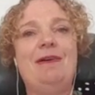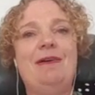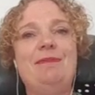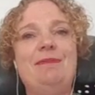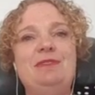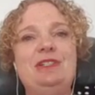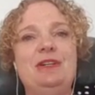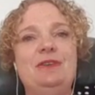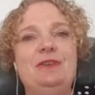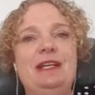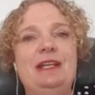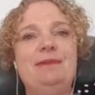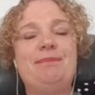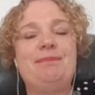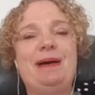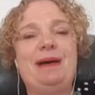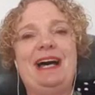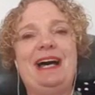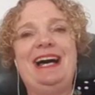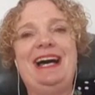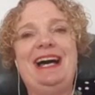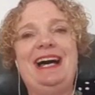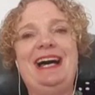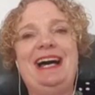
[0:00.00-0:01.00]
I'm doing
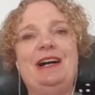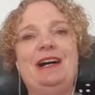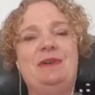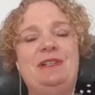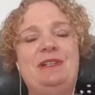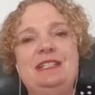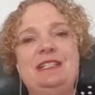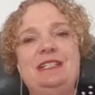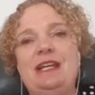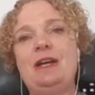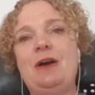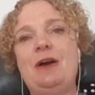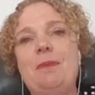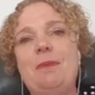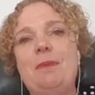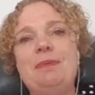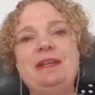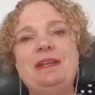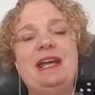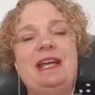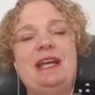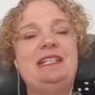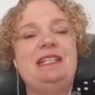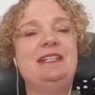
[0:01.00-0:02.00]
bar, which is a
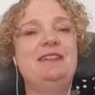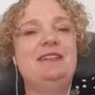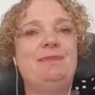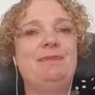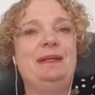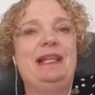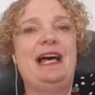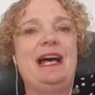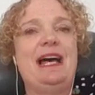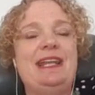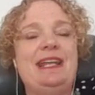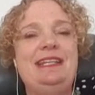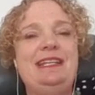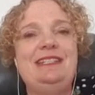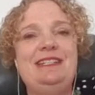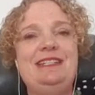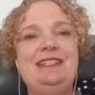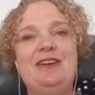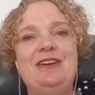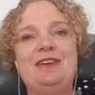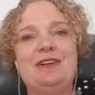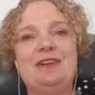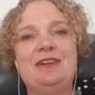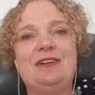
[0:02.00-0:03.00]
combination of Pilates,
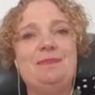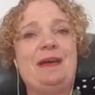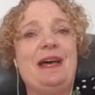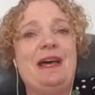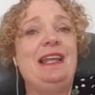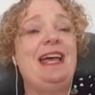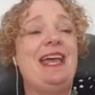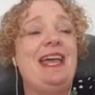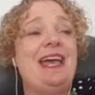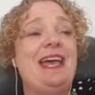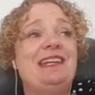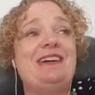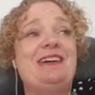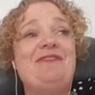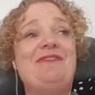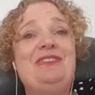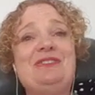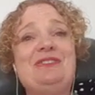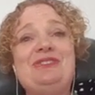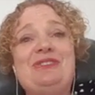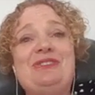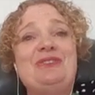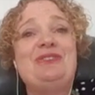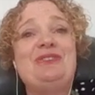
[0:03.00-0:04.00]
yoga, and ballet, and I
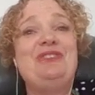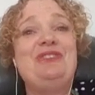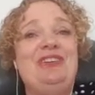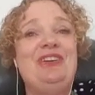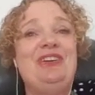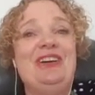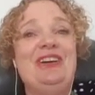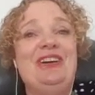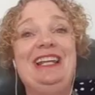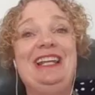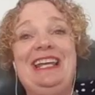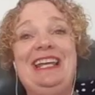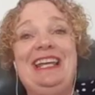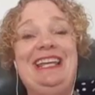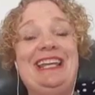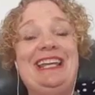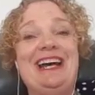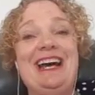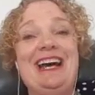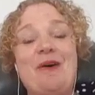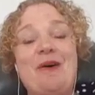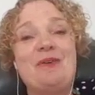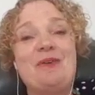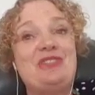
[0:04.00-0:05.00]
feel girly.
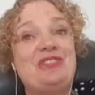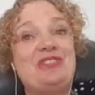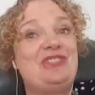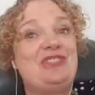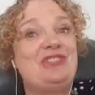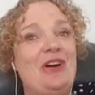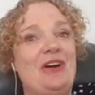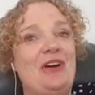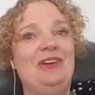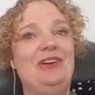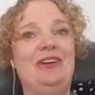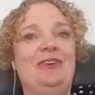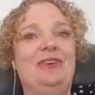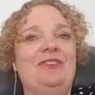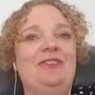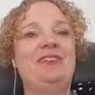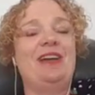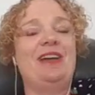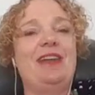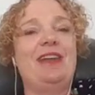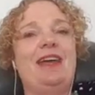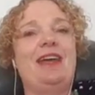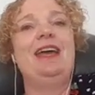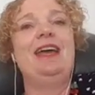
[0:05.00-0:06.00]
Oh, it's so cool,
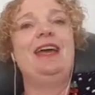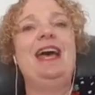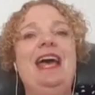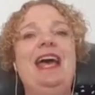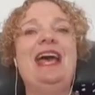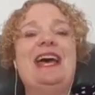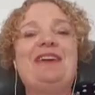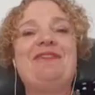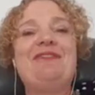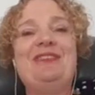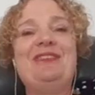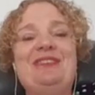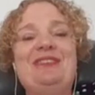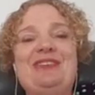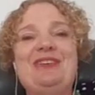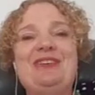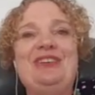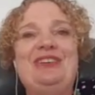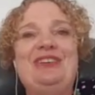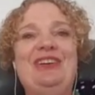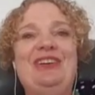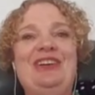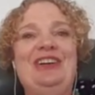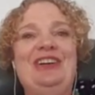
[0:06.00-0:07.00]
Fiona. And I feel so
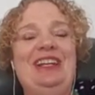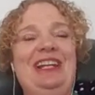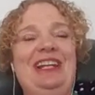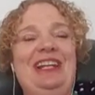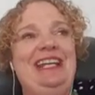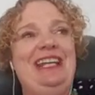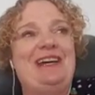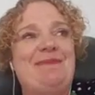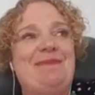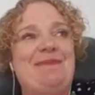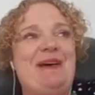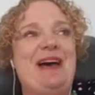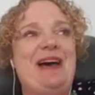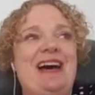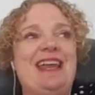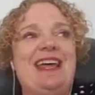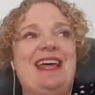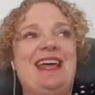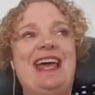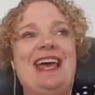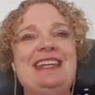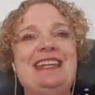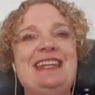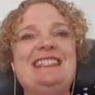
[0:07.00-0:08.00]
girly about
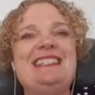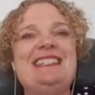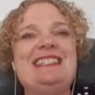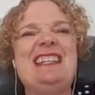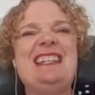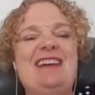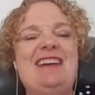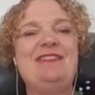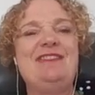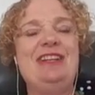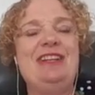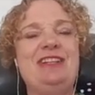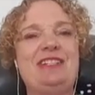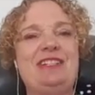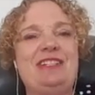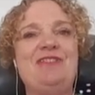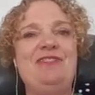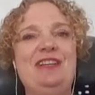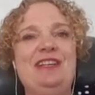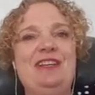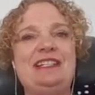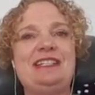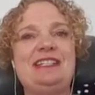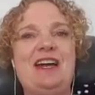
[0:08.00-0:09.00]
it, and it's lovely because I
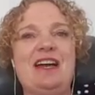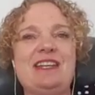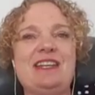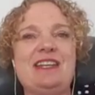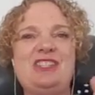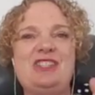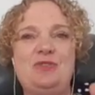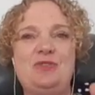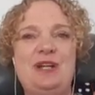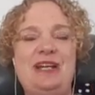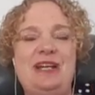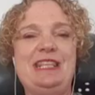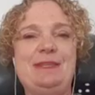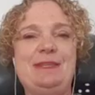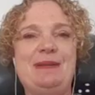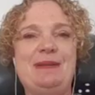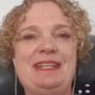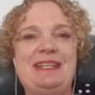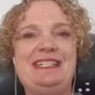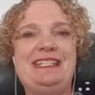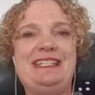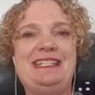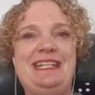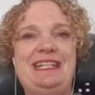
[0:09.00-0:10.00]
feel it's kind of strength, but
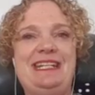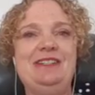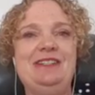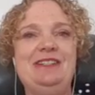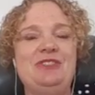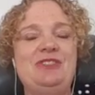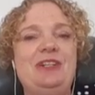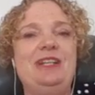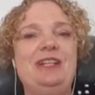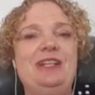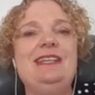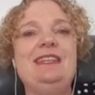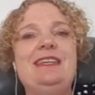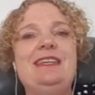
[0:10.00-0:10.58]
it's gentle strength.